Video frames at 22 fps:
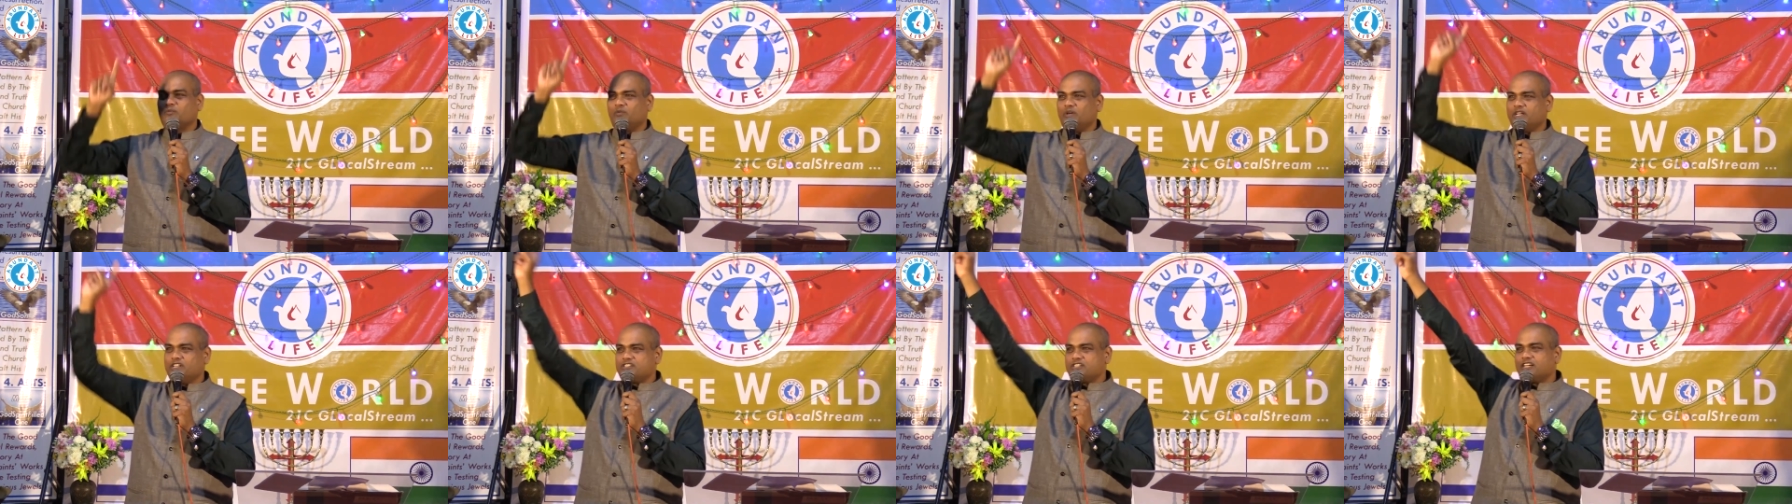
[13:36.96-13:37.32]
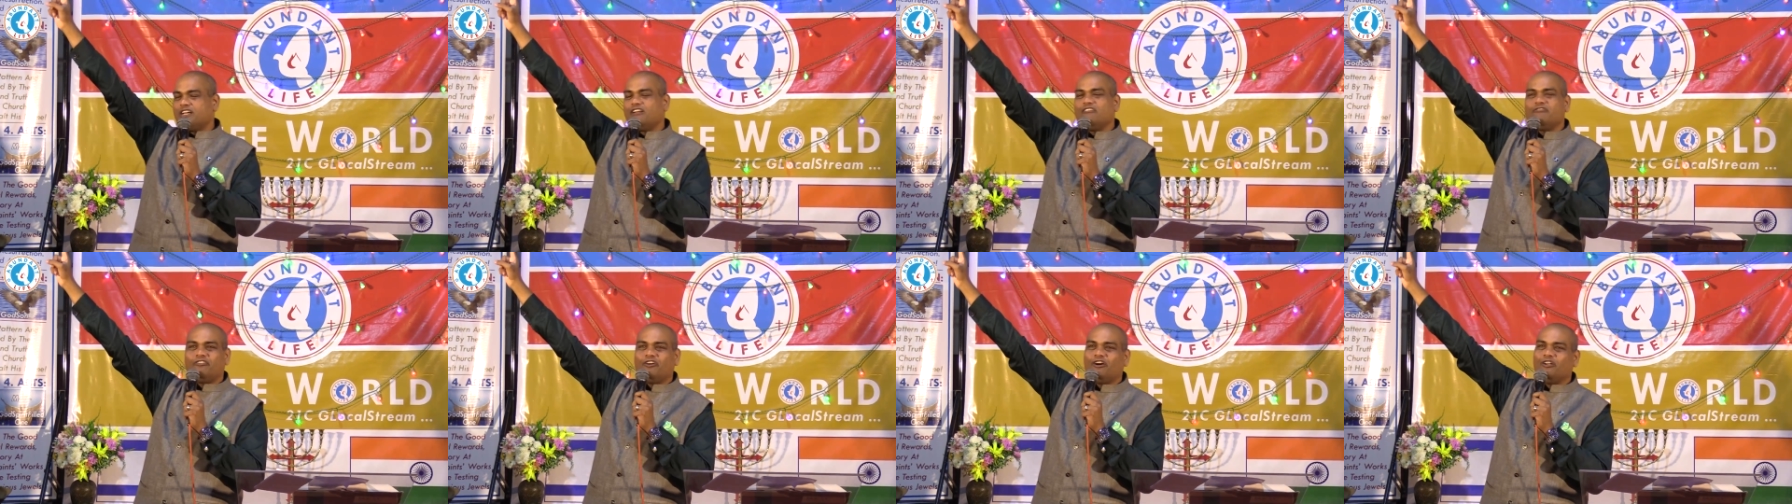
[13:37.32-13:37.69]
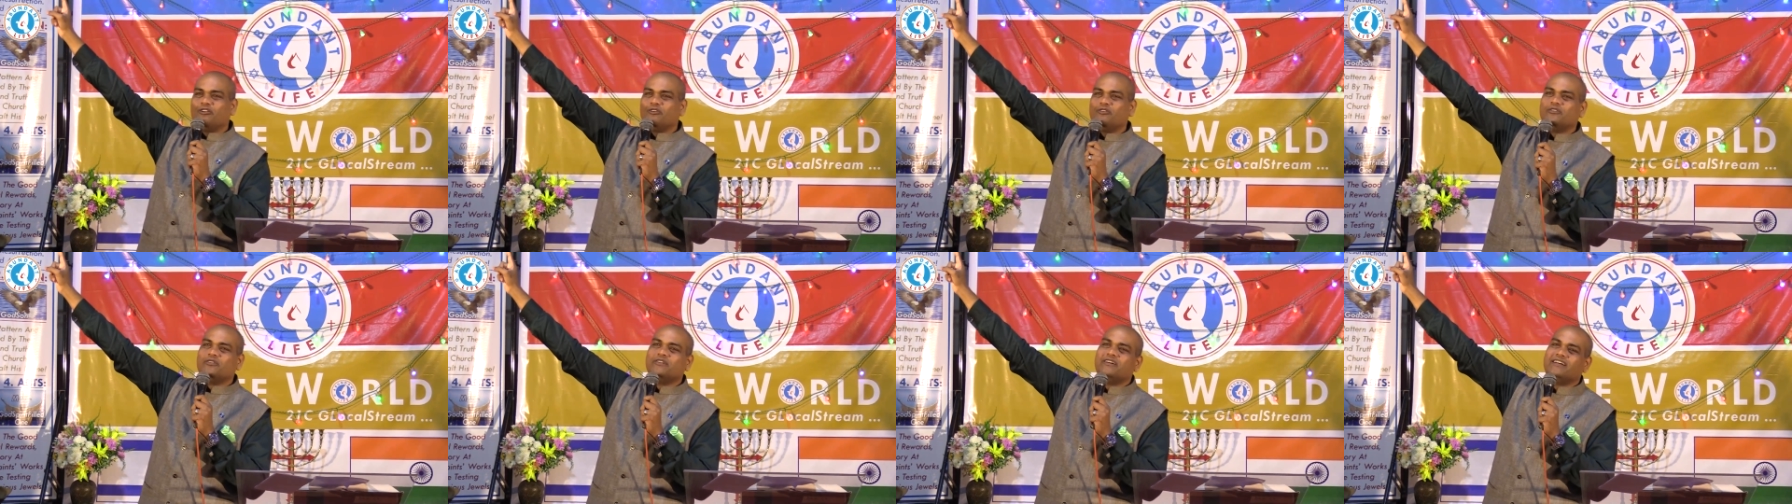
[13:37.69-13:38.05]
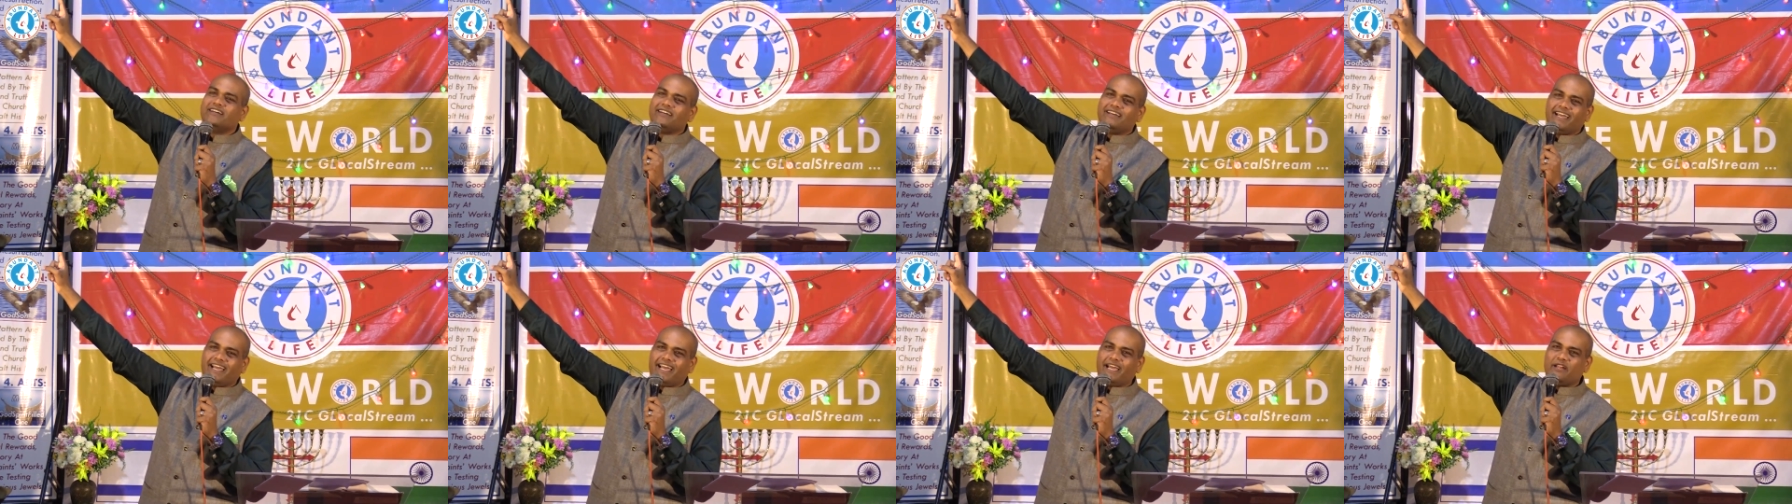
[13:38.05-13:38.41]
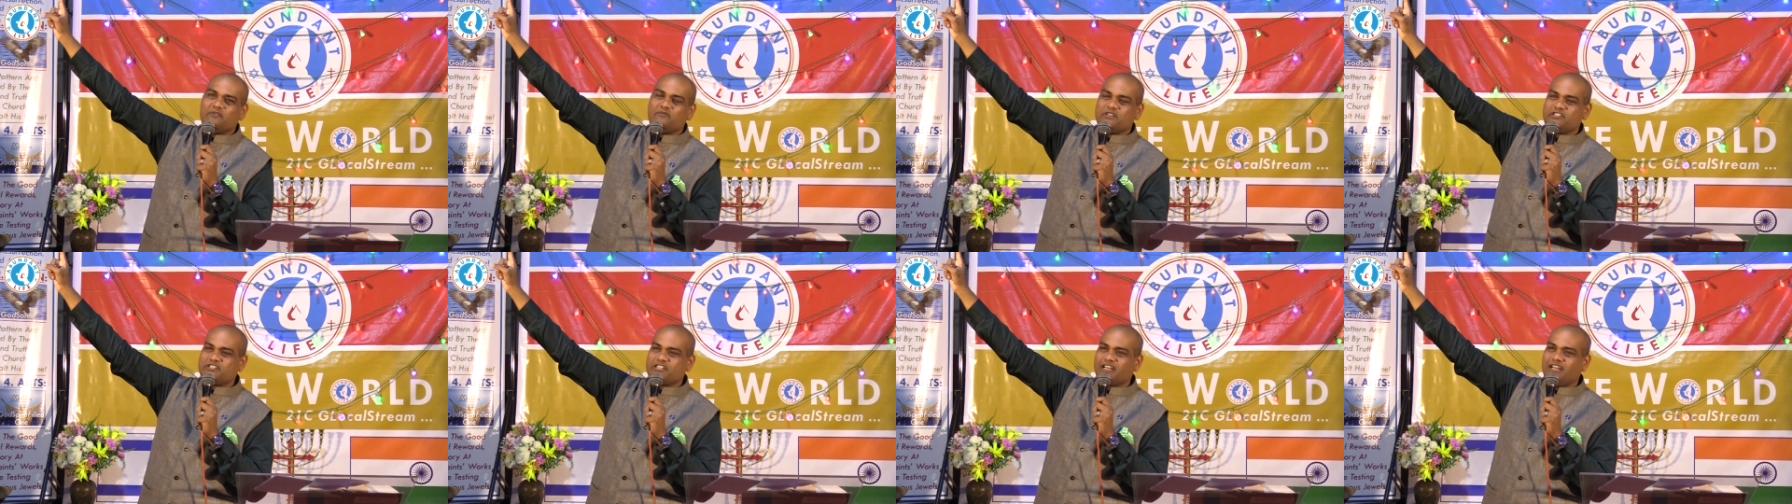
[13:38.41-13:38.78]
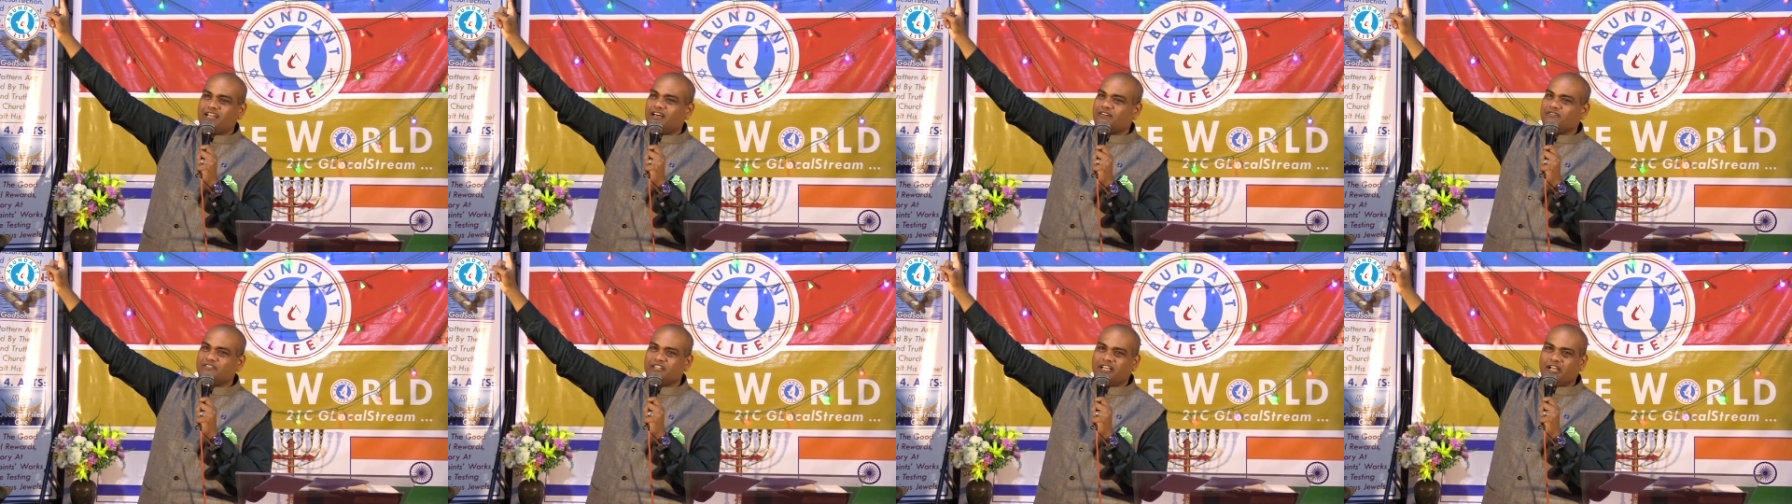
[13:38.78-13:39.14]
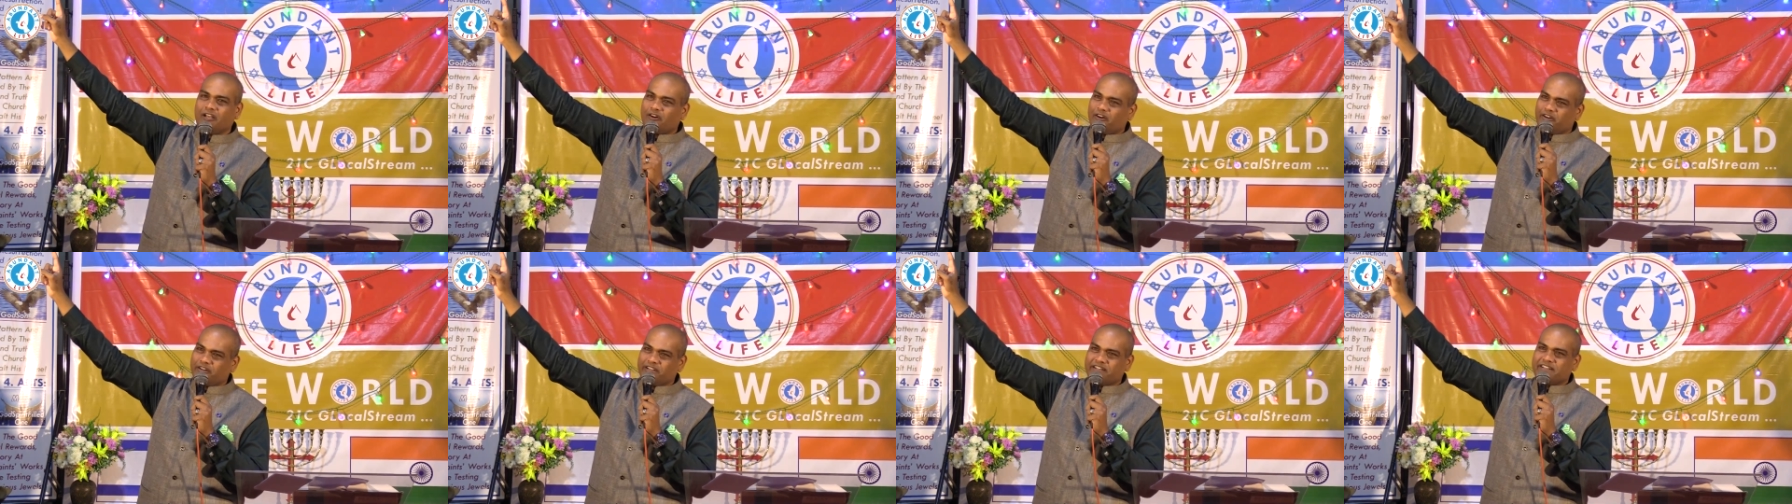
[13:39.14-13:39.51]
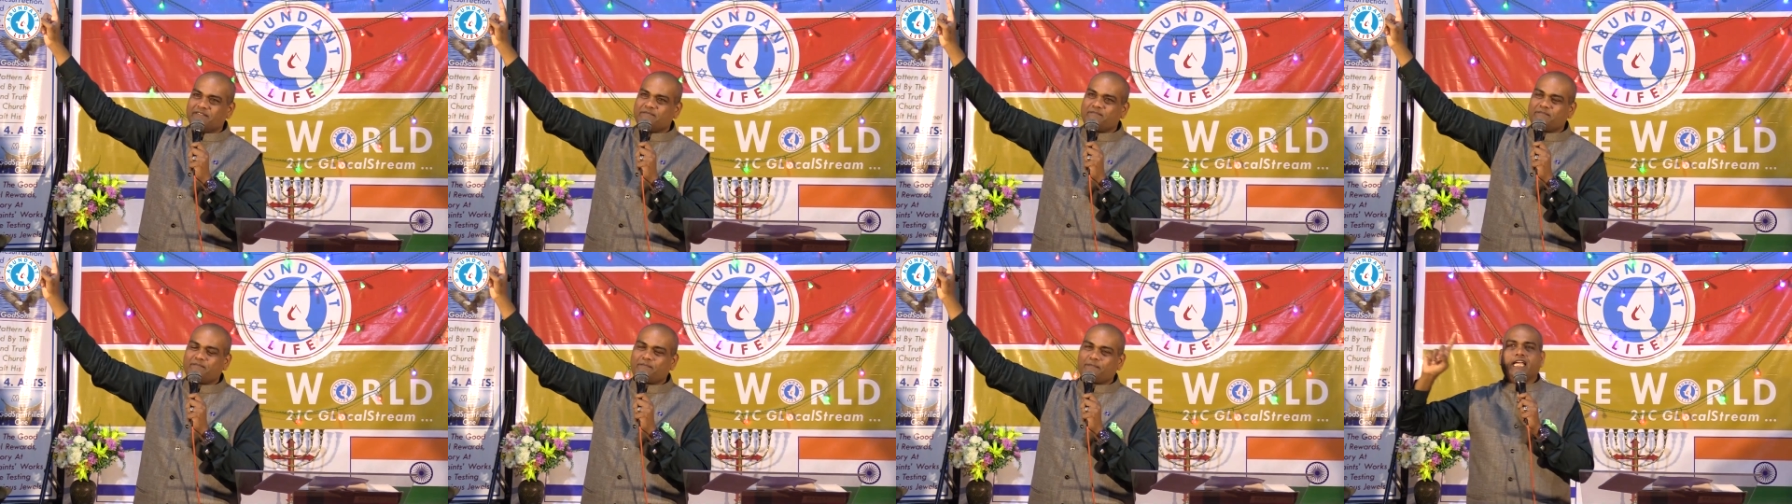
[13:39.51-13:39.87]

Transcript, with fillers: we shall follow and we shall love the Lord.